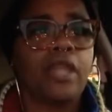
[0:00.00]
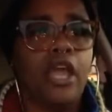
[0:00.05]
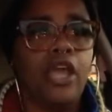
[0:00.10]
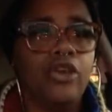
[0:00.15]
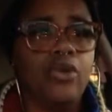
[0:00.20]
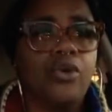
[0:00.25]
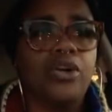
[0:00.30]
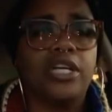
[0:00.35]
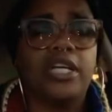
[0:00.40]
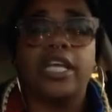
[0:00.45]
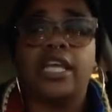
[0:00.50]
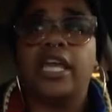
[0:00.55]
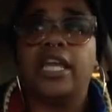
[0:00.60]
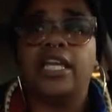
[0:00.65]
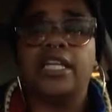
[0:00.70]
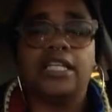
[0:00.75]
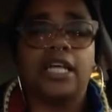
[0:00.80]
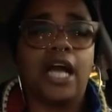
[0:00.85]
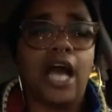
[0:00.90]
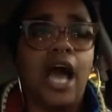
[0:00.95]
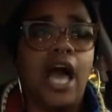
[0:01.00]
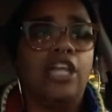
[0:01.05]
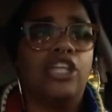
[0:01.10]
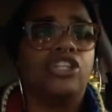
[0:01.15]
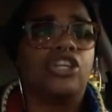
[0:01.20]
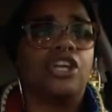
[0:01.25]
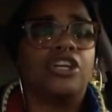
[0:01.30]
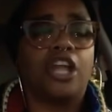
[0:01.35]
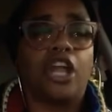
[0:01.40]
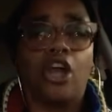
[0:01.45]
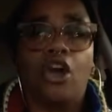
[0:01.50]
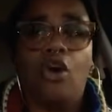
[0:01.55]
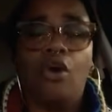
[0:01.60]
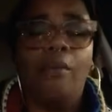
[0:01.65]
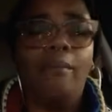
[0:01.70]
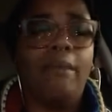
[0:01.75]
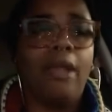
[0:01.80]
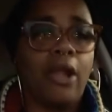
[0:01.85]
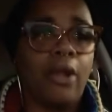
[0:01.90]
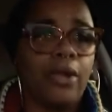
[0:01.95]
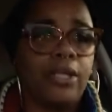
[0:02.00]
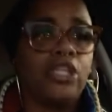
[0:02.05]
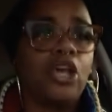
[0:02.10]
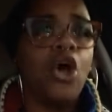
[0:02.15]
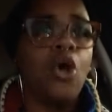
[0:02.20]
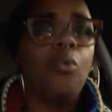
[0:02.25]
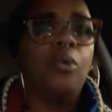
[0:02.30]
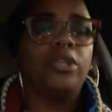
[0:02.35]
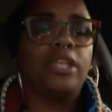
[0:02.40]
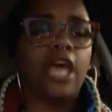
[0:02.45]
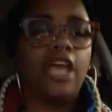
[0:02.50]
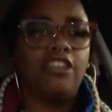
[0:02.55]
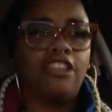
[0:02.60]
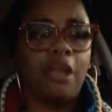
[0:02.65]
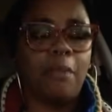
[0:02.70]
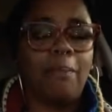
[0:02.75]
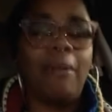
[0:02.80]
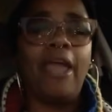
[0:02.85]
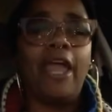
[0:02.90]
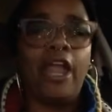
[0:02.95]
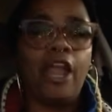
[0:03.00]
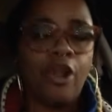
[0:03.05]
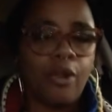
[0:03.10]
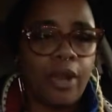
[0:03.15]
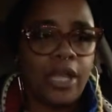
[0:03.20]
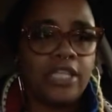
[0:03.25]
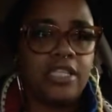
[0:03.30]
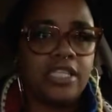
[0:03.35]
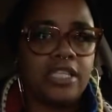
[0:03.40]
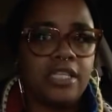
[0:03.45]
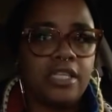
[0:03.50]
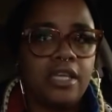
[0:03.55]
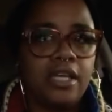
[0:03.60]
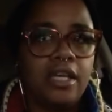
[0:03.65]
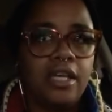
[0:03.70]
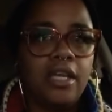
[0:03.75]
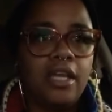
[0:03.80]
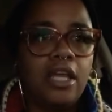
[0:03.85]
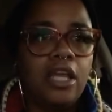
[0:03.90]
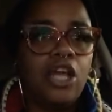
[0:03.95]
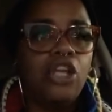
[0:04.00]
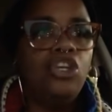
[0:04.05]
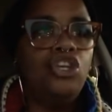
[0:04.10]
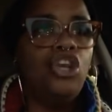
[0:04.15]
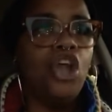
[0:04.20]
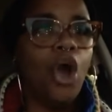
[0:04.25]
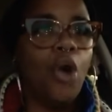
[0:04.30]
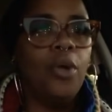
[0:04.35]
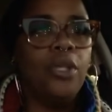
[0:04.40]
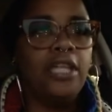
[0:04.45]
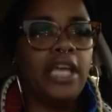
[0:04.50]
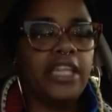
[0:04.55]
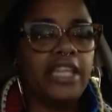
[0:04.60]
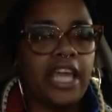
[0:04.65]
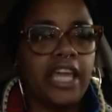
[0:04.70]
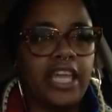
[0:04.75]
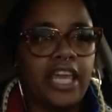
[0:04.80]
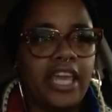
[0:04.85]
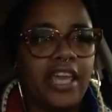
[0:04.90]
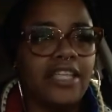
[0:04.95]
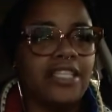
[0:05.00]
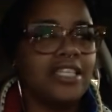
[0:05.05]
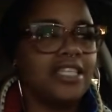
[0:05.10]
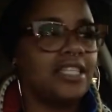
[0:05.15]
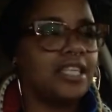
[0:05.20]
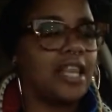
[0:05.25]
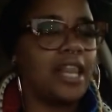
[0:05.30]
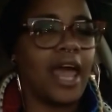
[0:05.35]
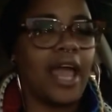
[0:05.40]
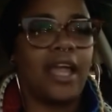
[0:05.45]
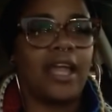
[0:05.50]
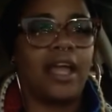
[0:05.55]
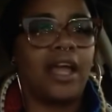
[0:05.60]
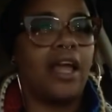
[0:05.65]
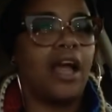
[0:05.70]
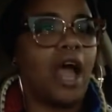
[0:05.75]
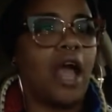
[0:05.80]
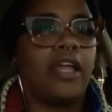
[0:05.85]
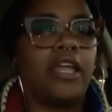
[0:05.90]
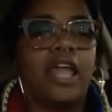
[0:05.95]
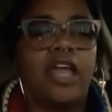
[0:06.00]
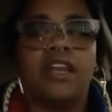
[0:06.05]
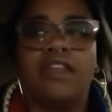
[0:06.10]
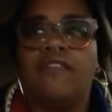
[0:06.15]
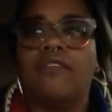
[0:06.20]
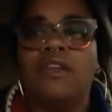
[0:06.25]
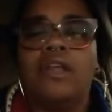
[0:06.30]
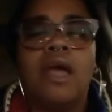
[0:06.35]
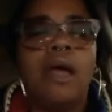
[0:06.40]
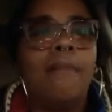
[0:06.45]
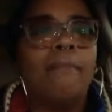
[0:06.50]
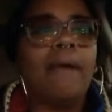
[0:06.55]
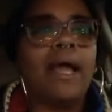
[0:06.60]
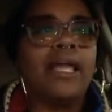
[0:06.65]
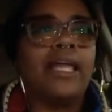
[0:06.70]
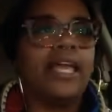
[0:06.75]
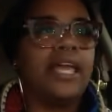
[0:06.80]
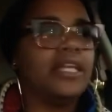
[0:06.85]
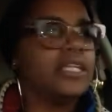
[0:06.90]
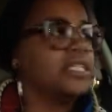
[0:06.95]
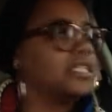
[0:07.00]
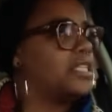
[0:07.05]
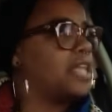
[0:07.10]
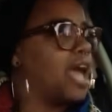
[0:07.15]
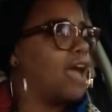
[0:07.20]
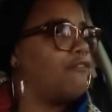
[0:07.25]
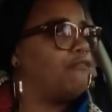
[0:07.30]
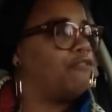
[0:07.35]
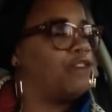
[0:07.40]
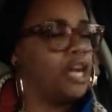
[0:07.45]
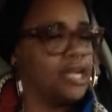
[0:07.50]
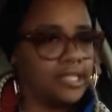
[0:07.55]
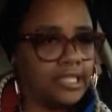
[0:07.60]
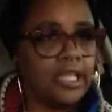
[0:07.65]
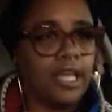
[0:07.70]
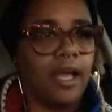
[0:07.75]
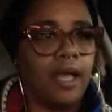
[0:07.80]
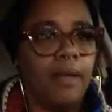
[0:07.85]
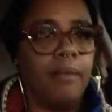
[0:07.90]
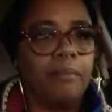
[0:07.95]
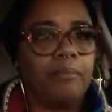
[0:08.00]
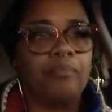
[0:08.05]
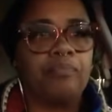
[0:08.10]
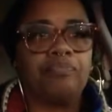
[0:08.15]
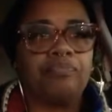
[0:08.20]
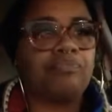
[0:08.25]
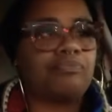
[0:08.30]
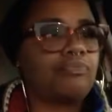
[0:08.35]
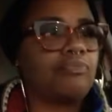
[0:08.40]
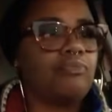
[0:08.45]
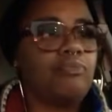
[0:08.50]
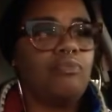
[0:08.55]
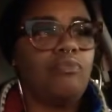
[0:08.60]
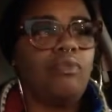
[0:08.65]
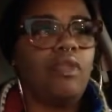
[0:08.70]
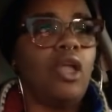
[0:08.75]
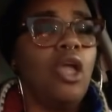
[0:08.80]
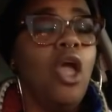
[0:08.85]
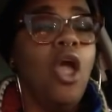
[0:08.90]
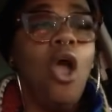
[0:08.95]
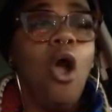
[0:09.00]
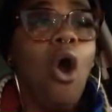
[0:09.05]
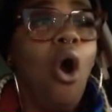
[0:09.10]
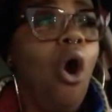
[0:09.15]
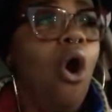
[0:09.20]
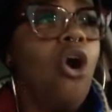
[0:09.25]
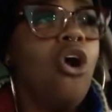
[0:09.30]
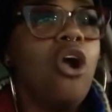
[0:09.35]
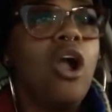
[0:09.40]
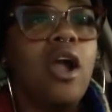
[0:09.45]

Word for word: in order to get into college on their own merits without their parents knowing that their kids is like, I can't even, my kid is that fucked up. Or